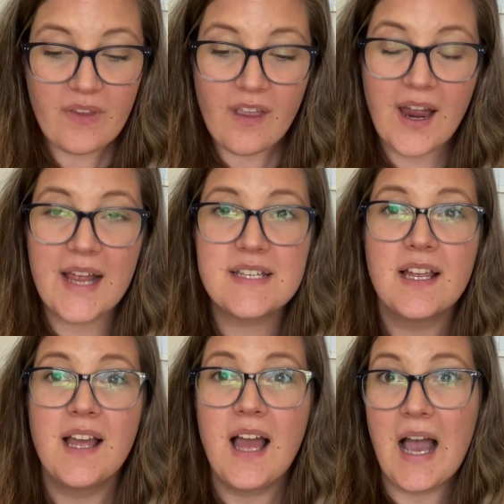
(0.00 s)
All right.
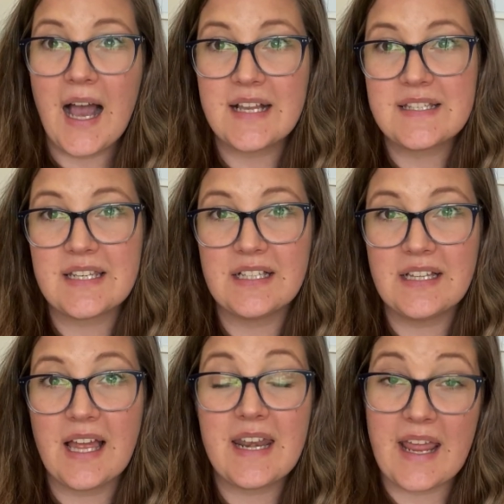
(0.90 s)

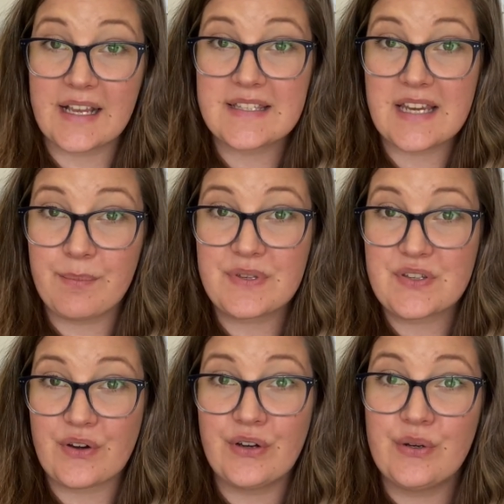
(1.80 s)
Until next
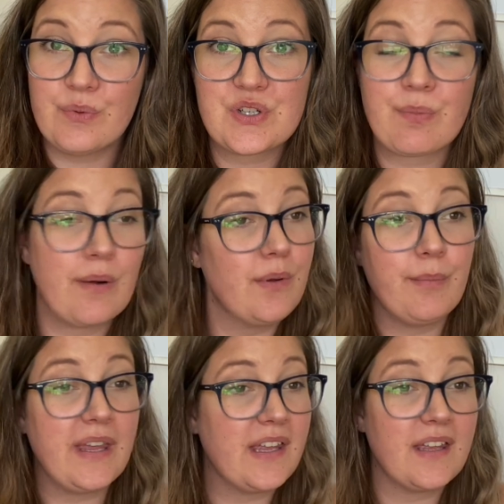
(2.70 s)
episode, which will probably
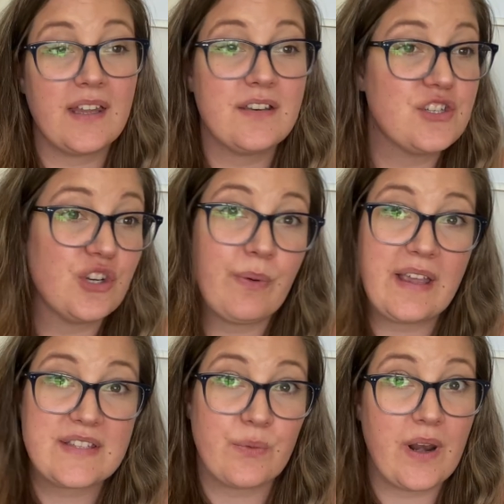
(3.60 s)
be in 2
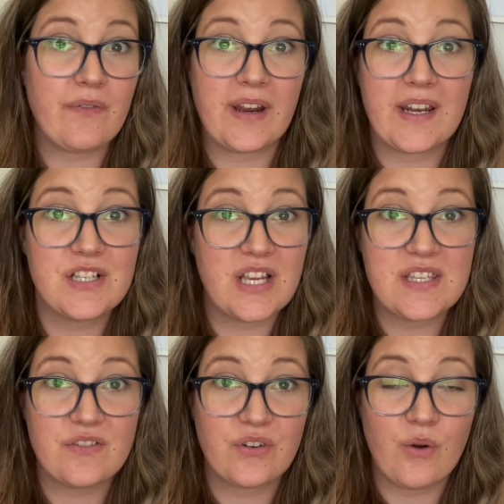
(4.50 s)
weeks or whenever I get a chance
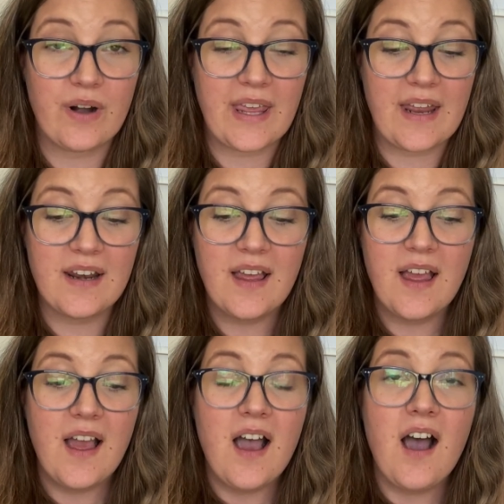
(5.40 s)
to record again,
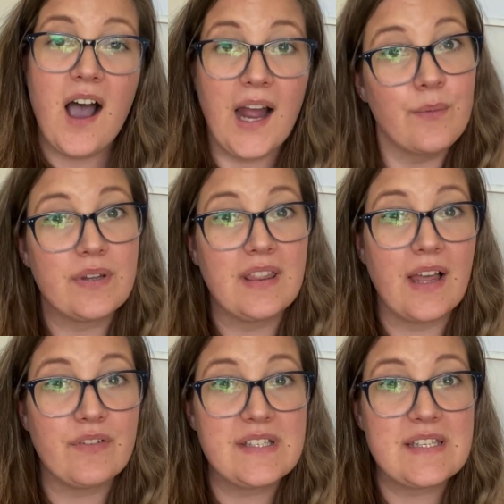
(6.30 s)
I would love
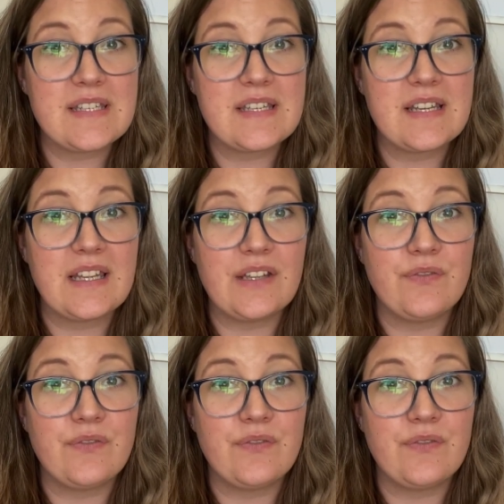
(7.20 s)
it if